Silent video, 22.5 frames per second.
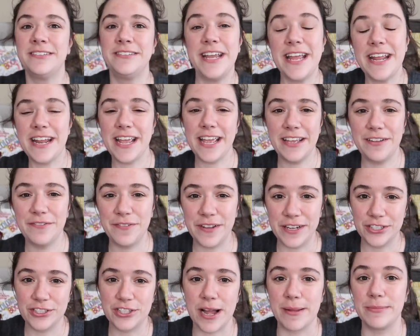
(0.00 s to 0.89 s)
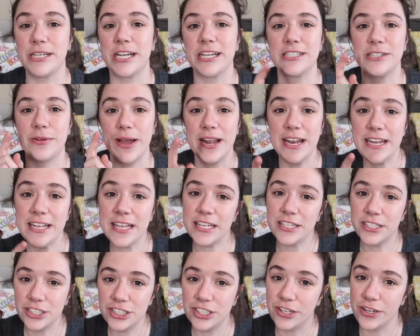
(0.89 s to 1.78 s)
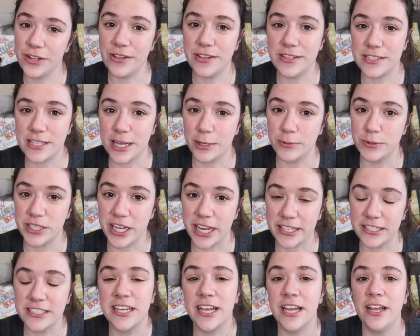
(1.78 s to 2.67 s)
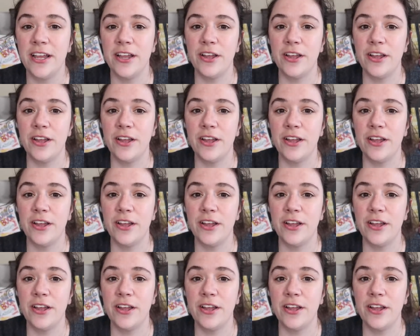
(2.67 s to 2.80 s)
knitting finished objects. So I didn't get to show you this object